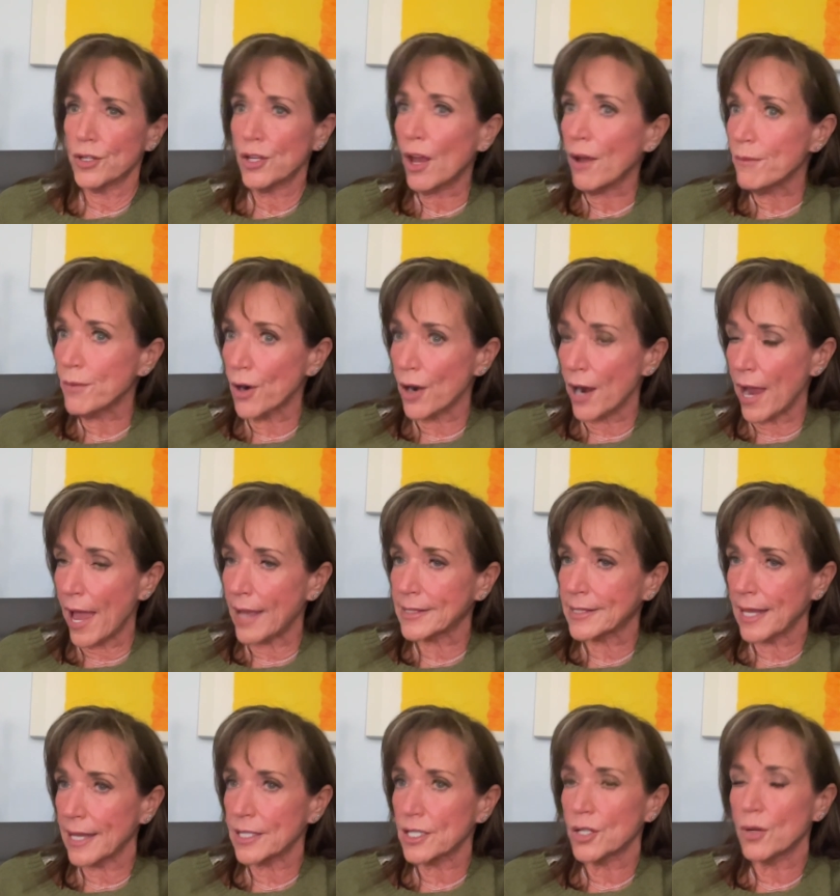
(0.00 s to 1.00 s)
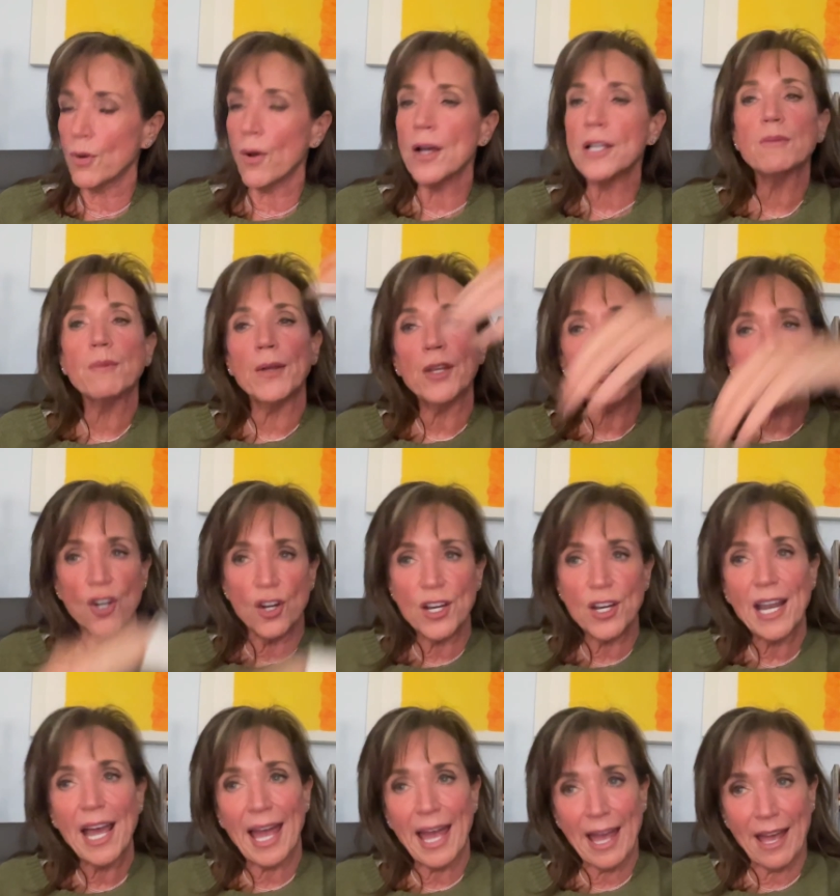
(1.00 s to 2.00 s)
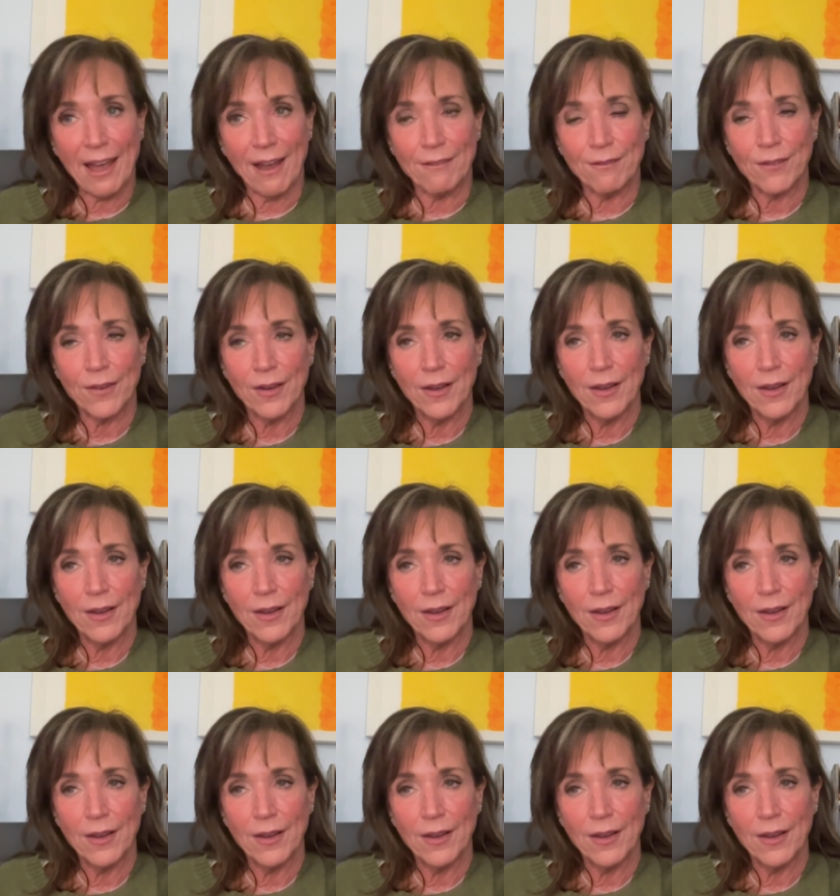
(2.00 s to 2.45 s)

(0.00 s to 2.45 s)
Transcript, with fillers: you have more access to us, but you're going to have